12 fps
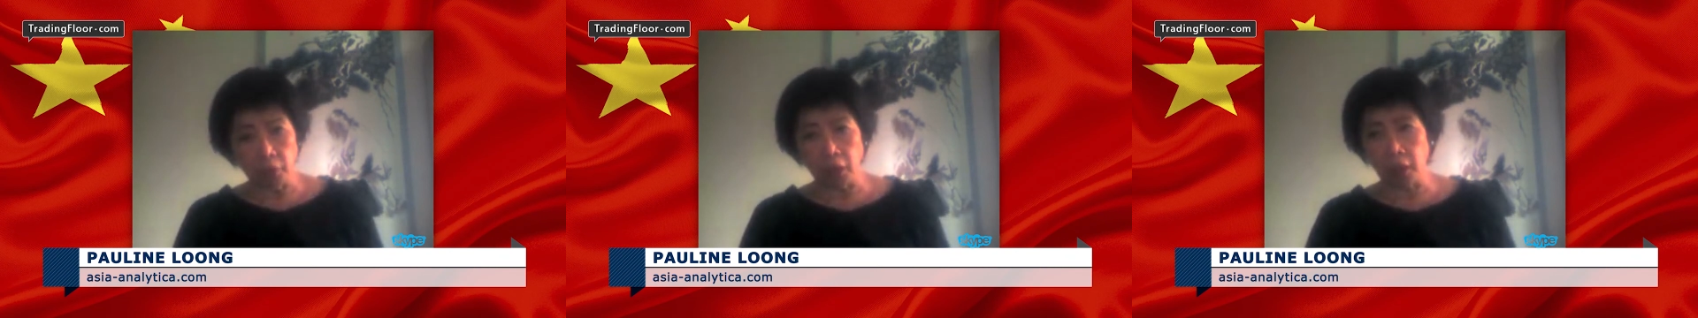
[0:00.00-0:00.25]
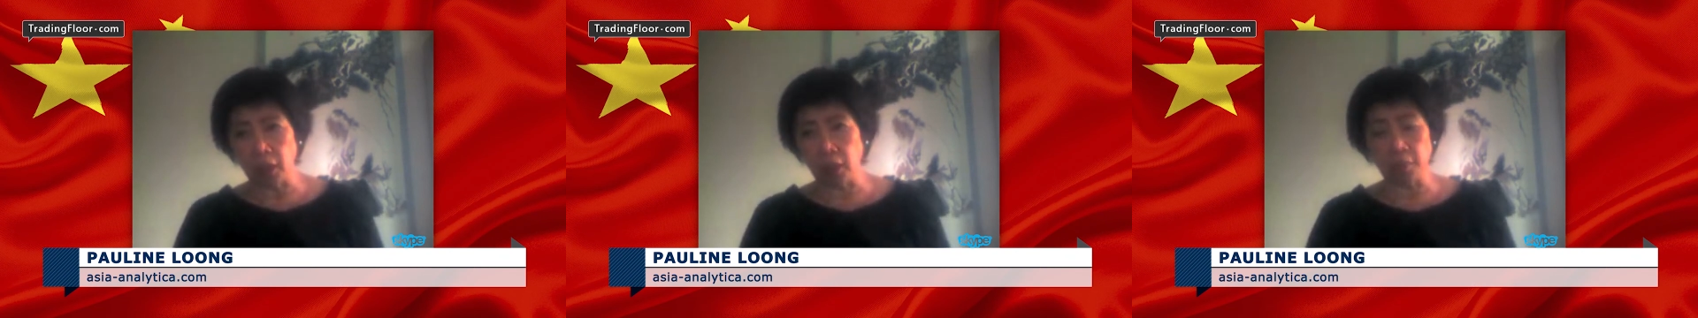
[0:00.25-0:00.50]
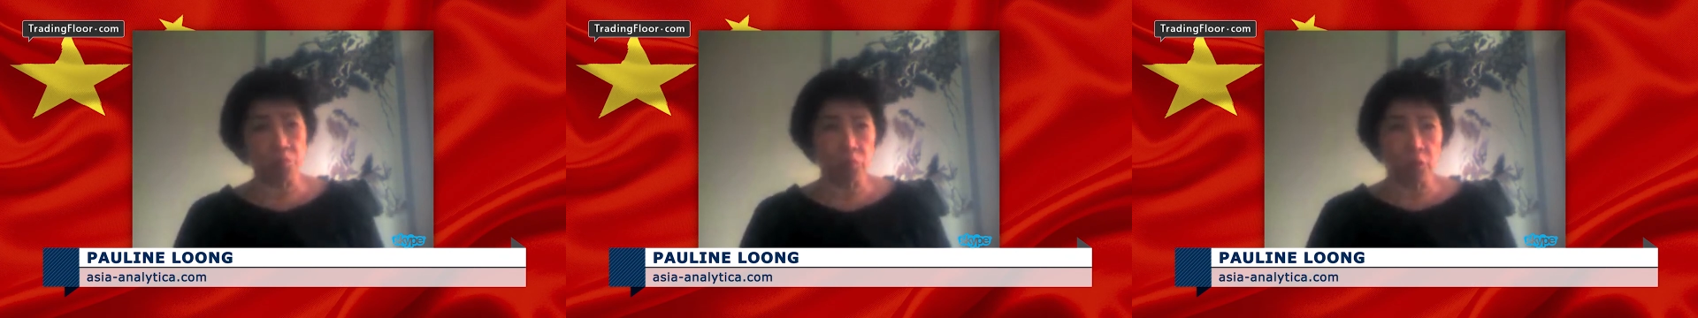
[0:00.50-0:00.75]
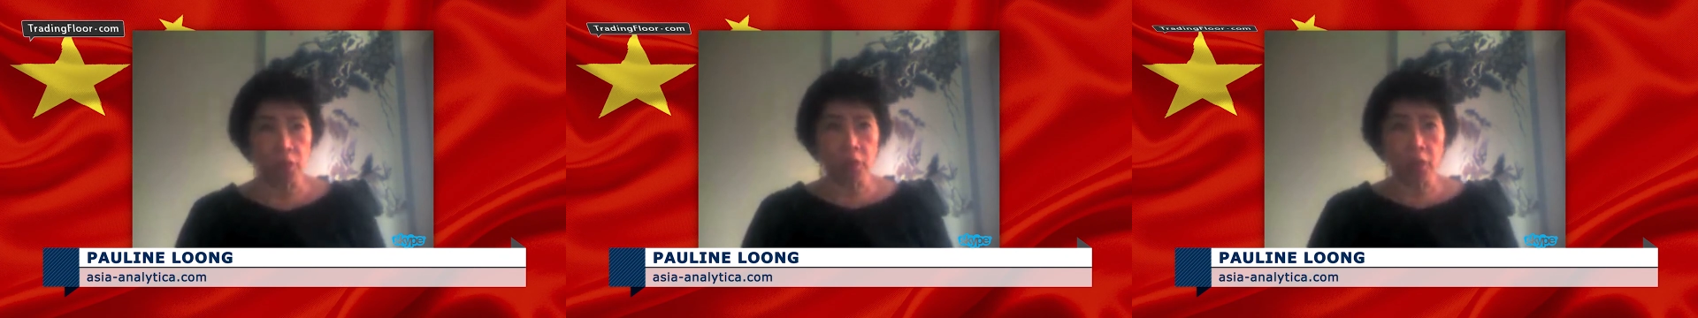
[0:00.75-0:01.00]

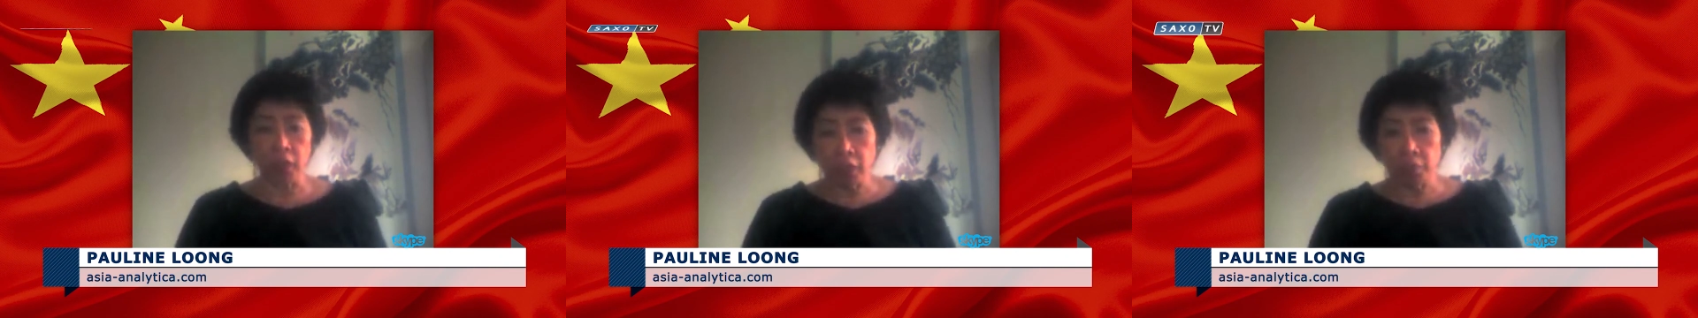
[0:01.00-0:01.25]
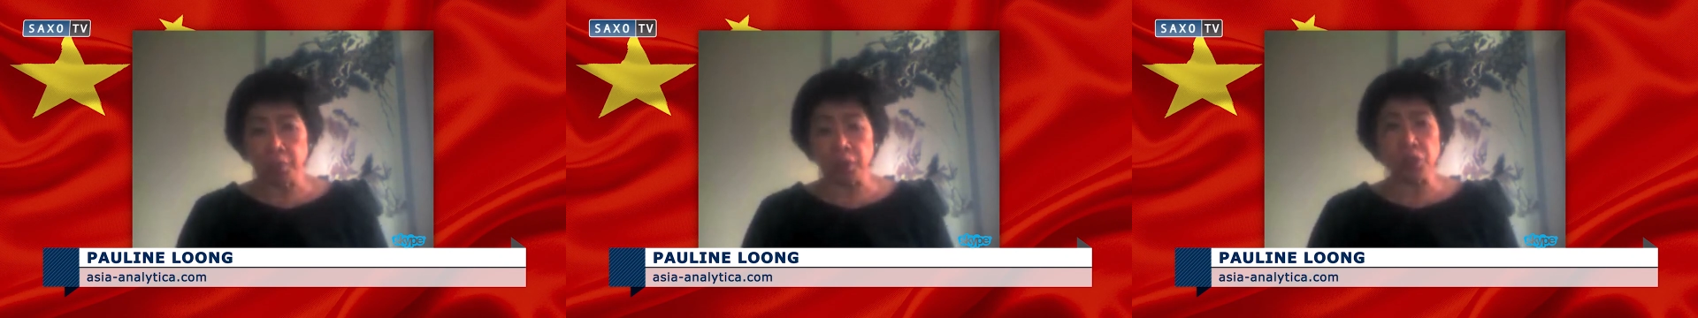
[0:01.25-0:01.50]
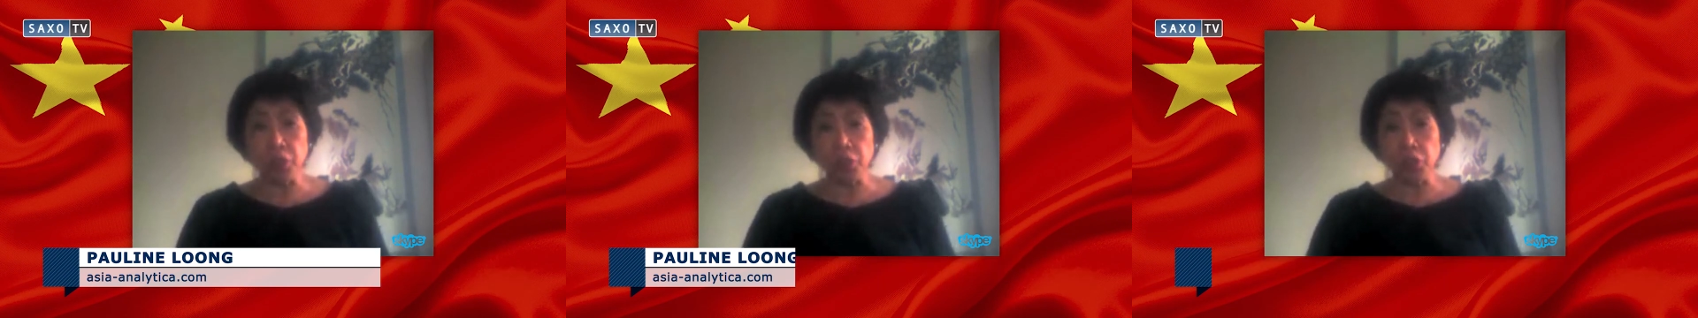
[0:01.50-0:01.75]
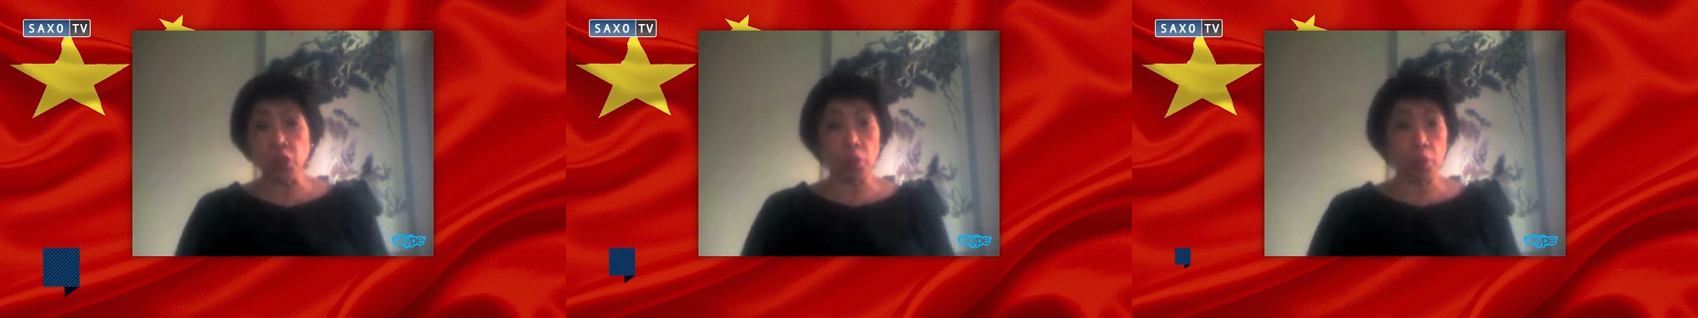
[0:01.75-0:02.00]
in a
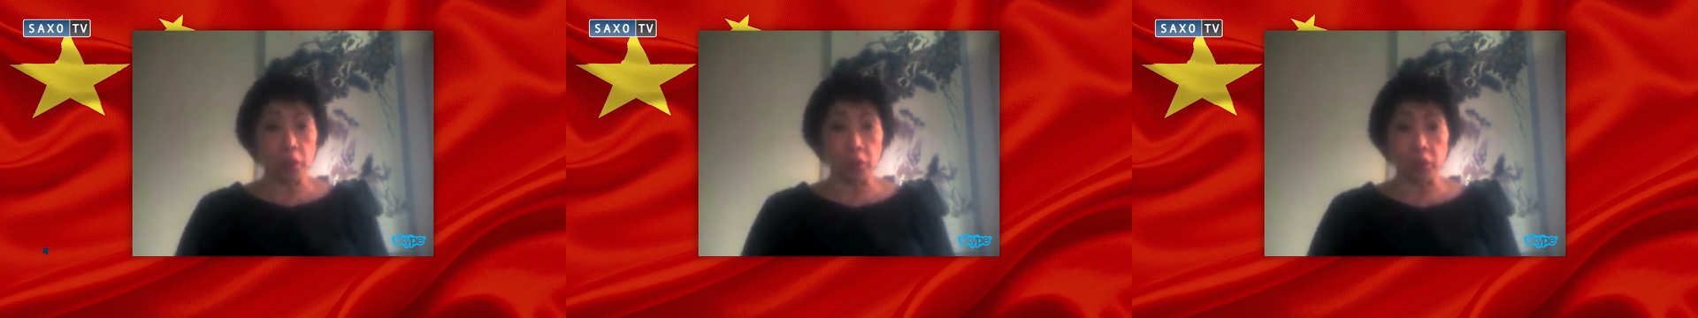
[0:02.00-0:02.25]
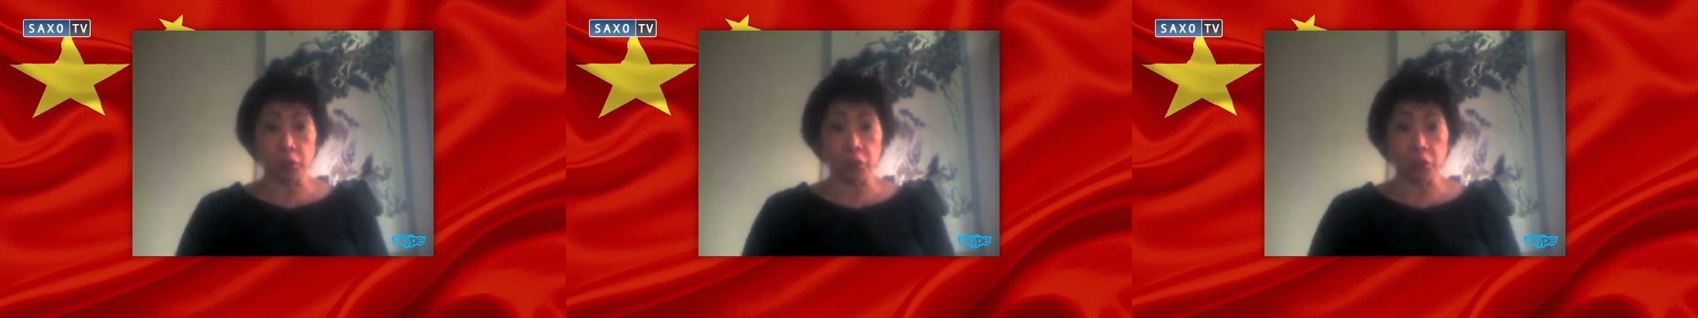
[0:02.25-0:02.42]
business or whether